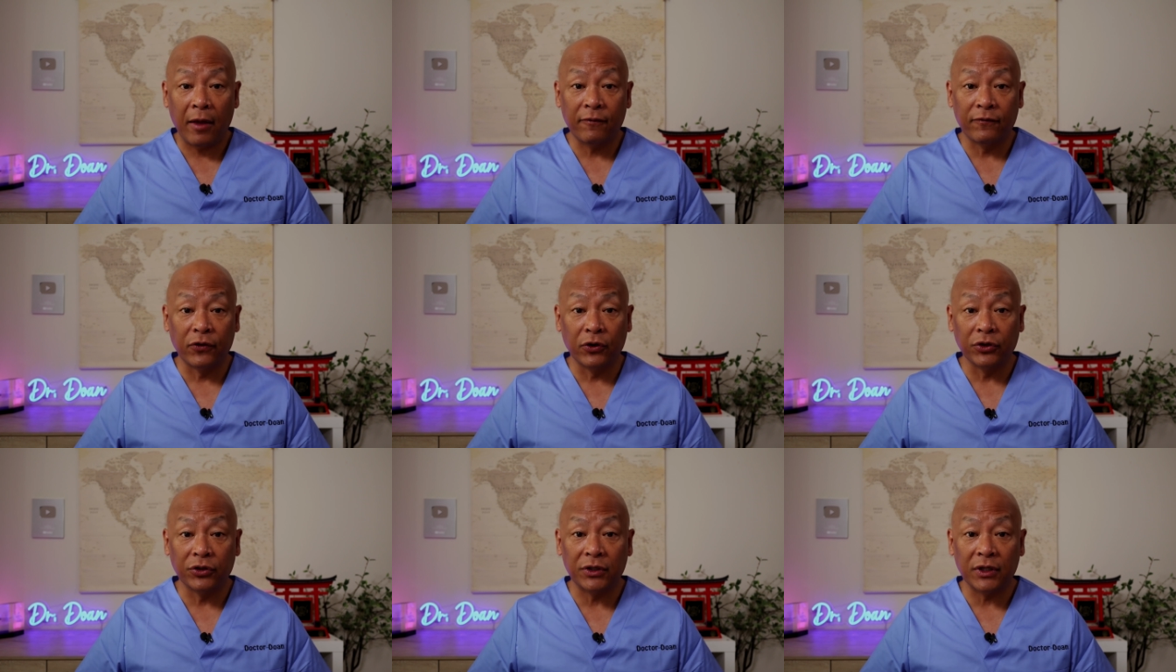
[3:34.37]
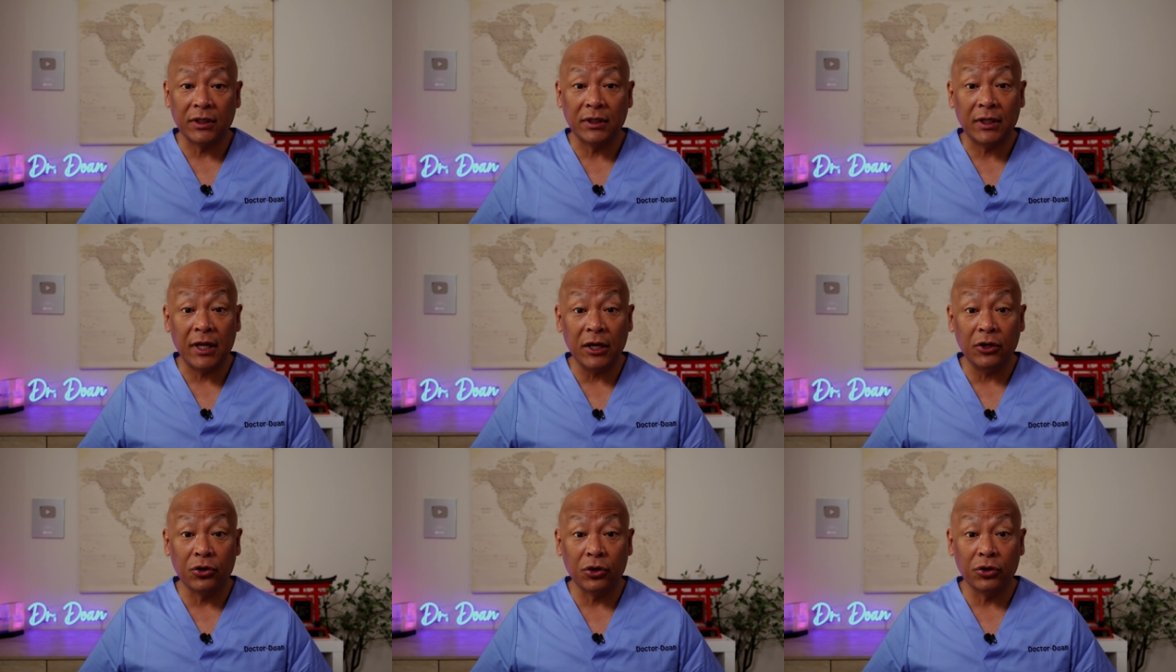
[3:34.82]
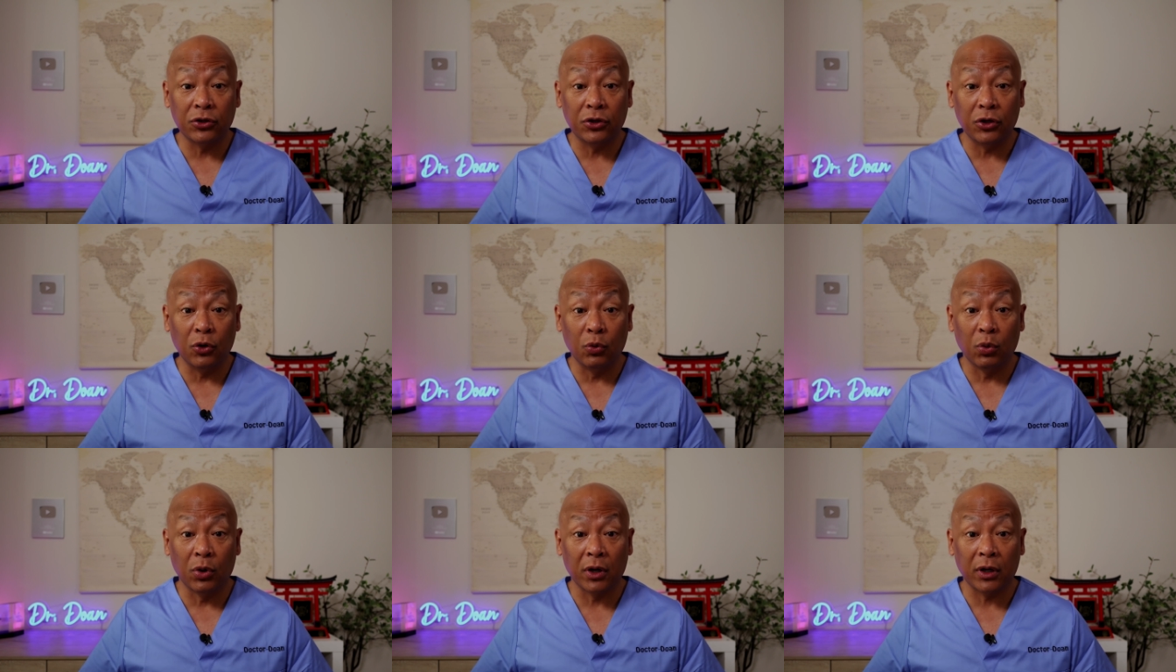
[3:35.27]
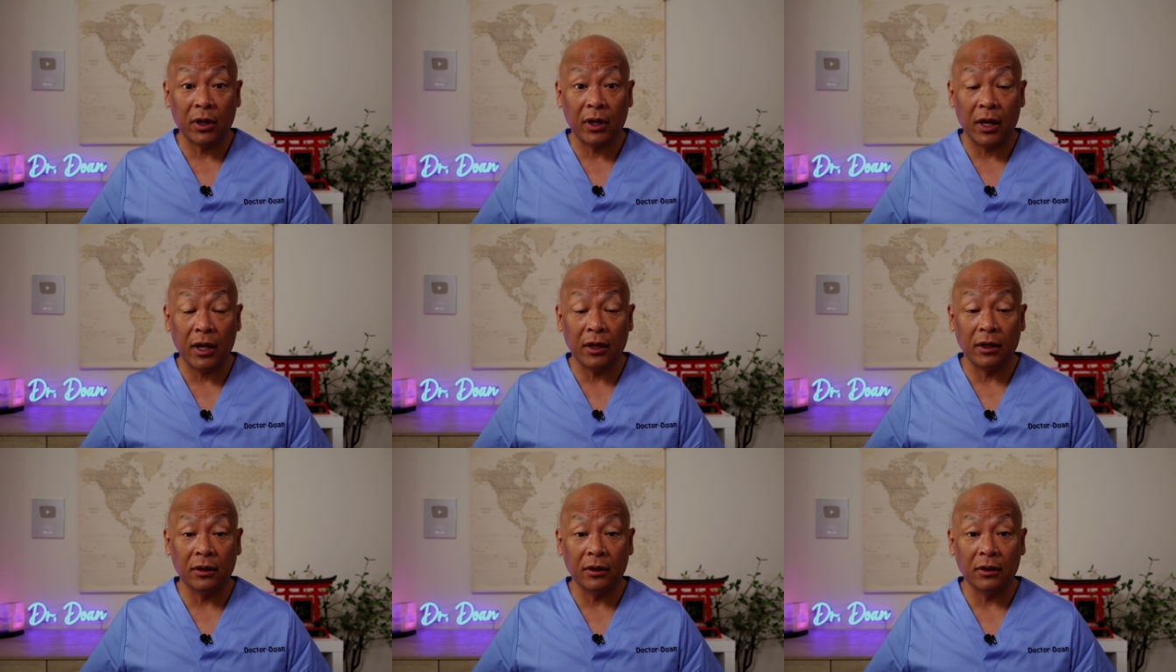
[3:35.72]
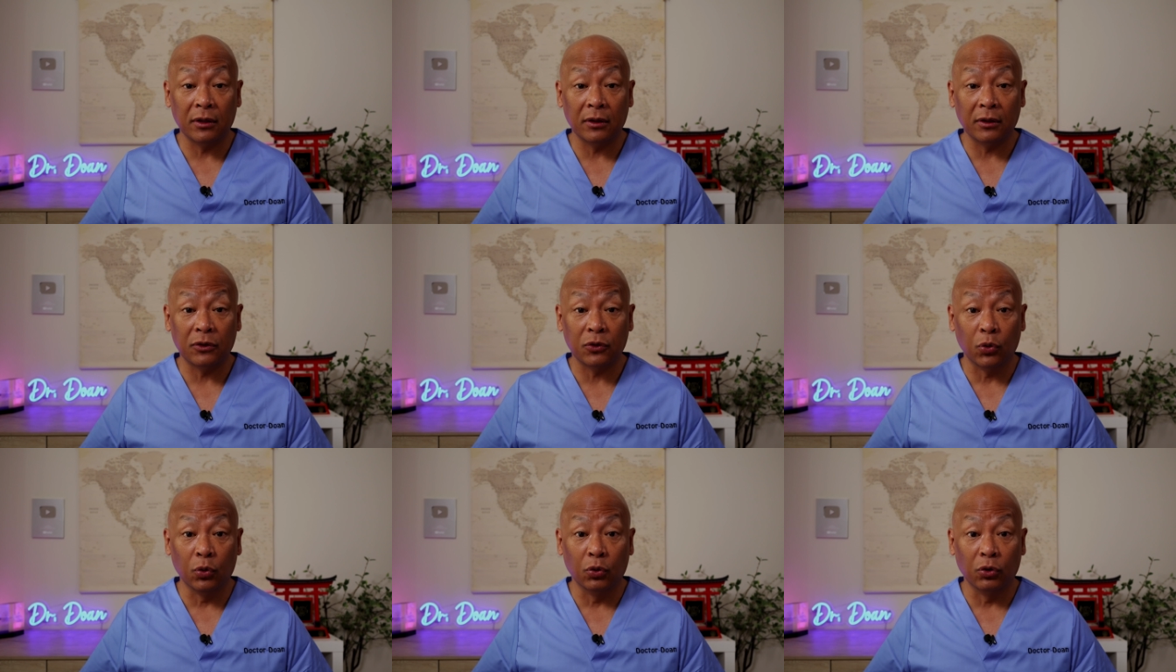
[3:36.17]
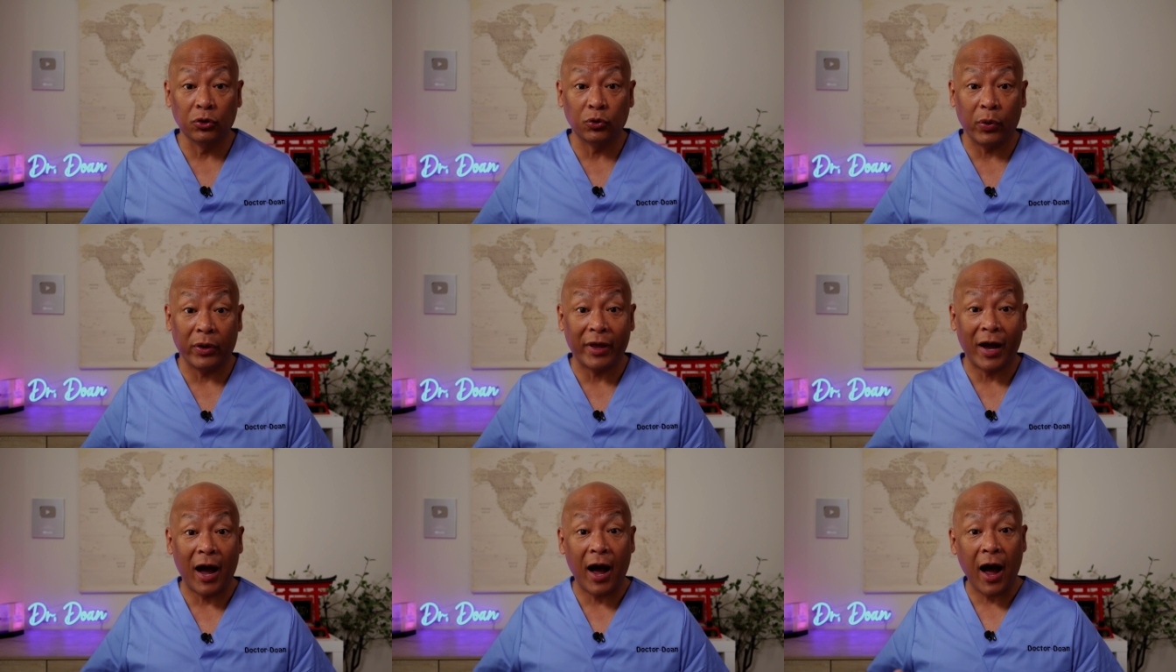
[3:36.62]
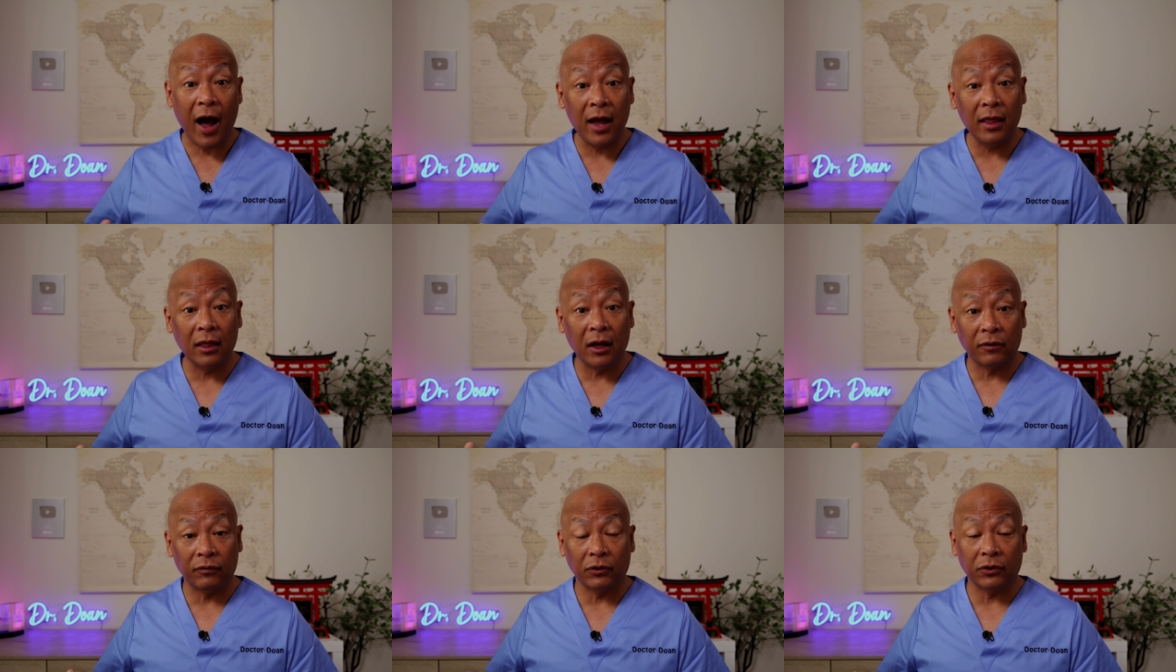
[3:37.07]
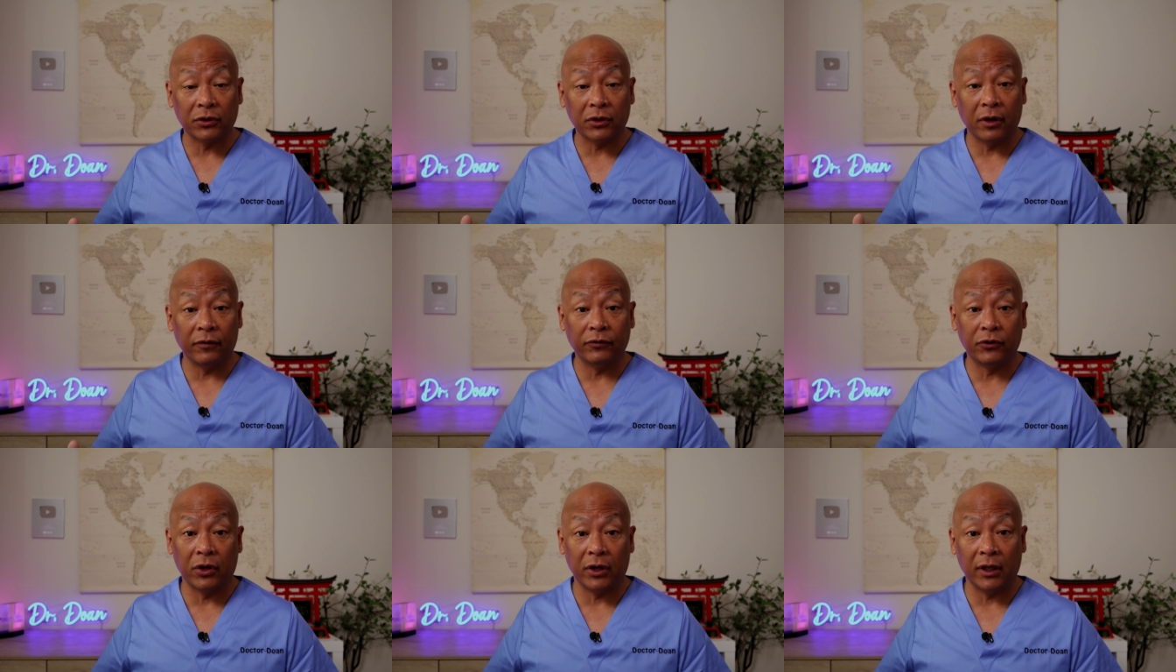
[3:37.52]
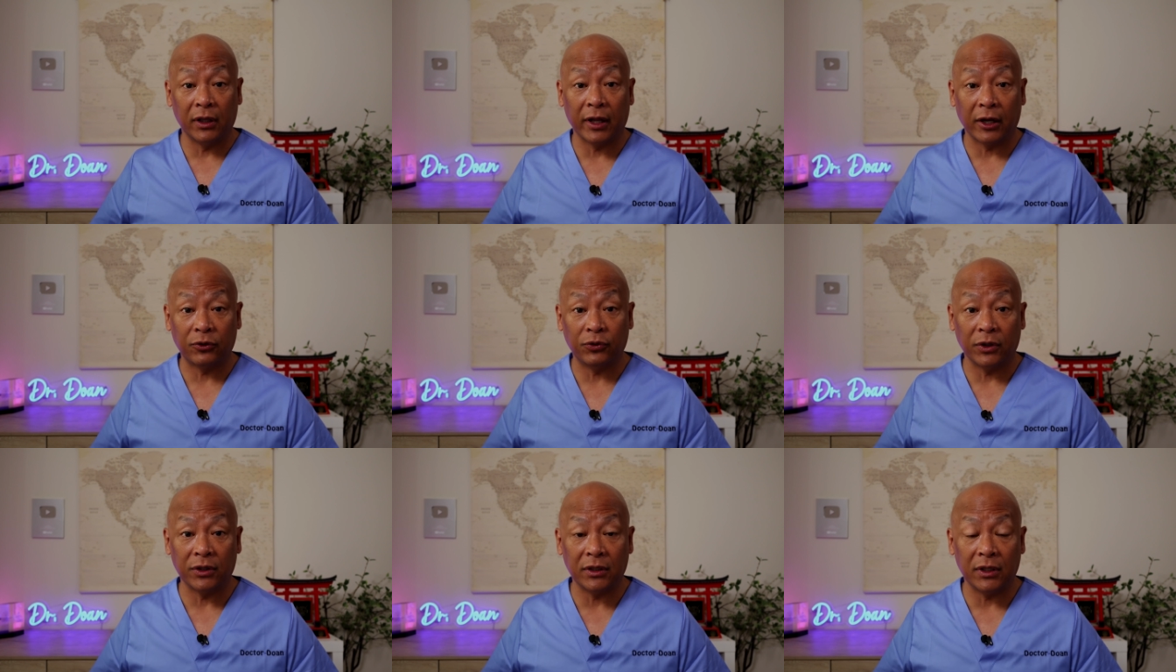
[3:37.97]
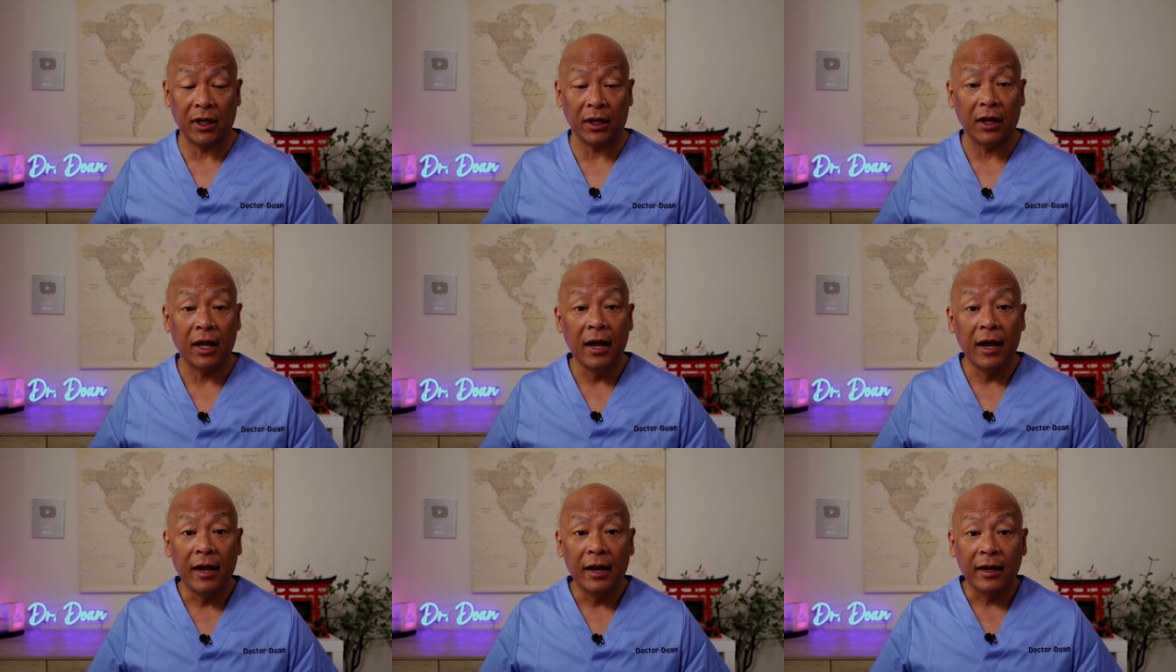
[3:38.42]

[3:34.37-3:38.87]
versus teachers who work in schools with high levels of dirty electricity.